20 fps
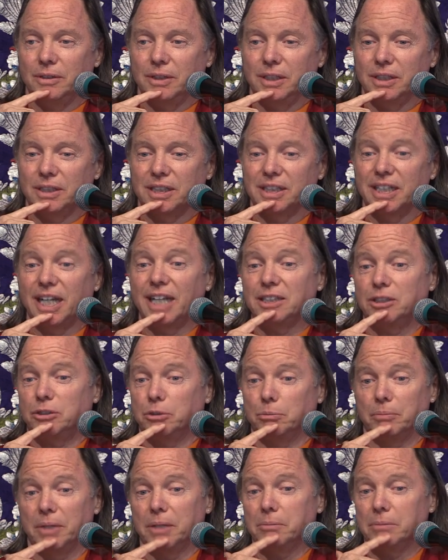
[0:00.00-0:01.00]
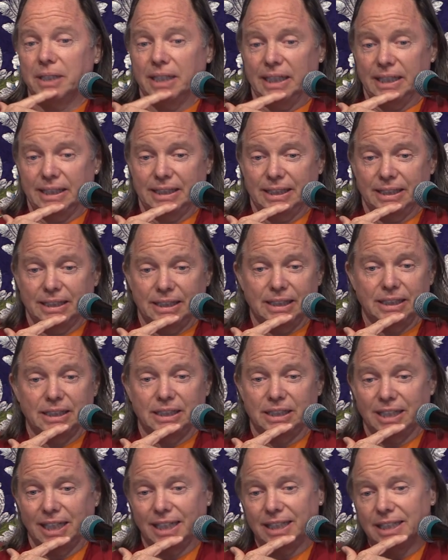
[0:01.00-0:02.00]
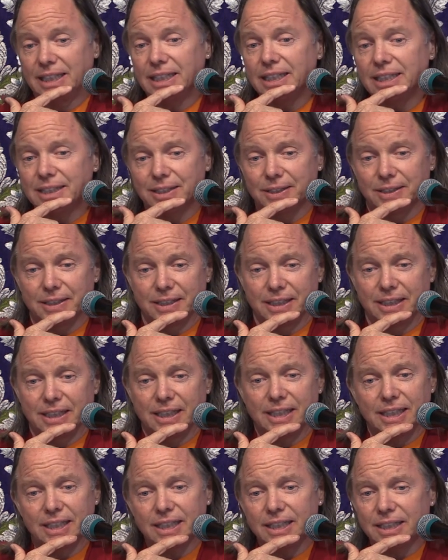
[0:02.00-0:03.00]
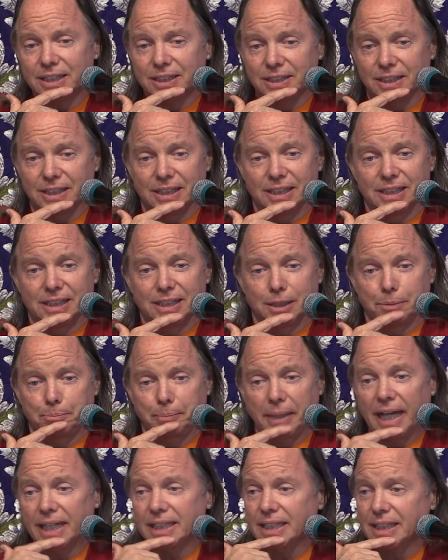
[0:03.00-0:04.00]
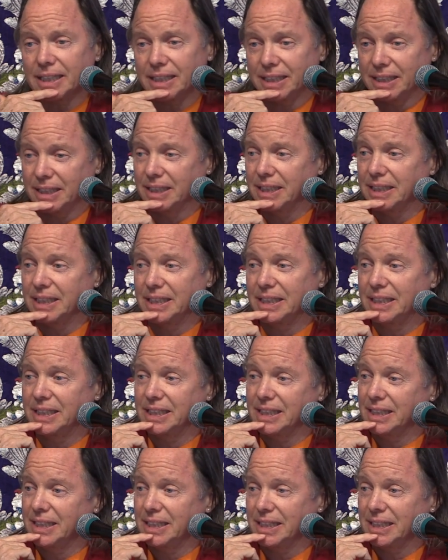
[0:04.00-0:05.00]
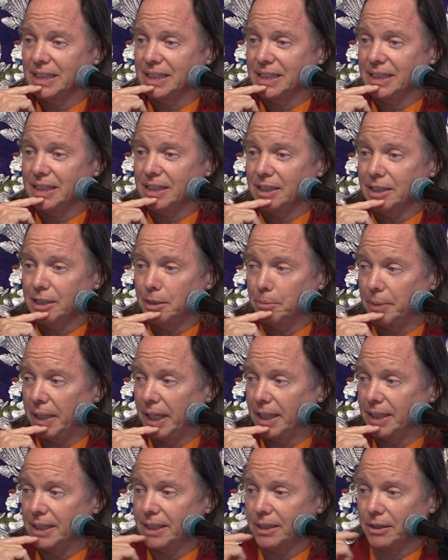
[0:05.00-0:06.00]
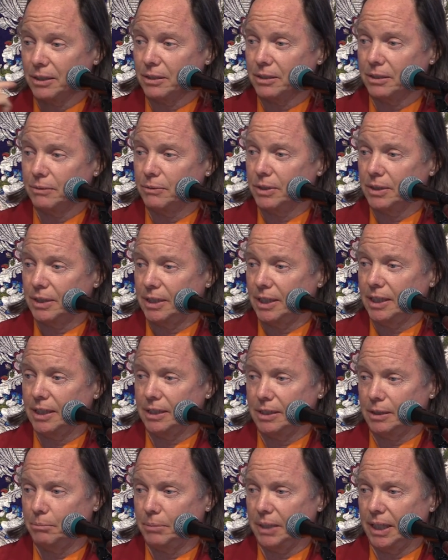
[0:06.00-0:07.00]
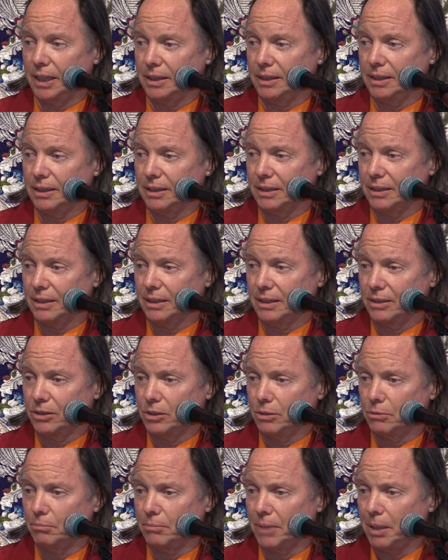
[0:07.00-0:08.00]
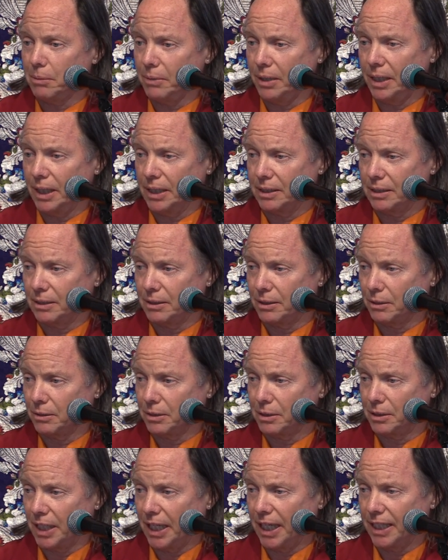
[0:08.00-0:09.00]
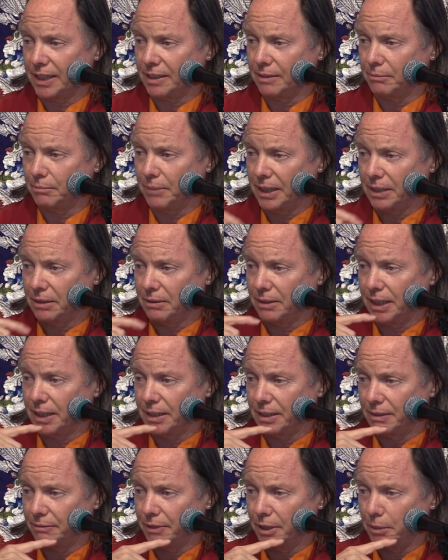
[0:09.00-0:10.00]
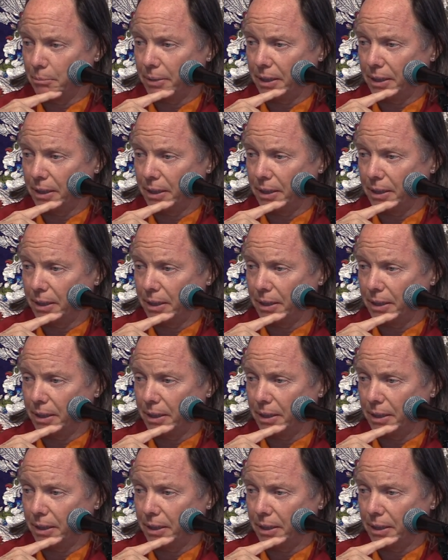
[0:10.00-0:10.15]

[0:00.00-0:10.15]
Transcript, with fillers: it's nice to memorize in Chinese or English or Spanish or Tibetan. Those of you studying Tibetan, to memorize those lines of Maitreya is very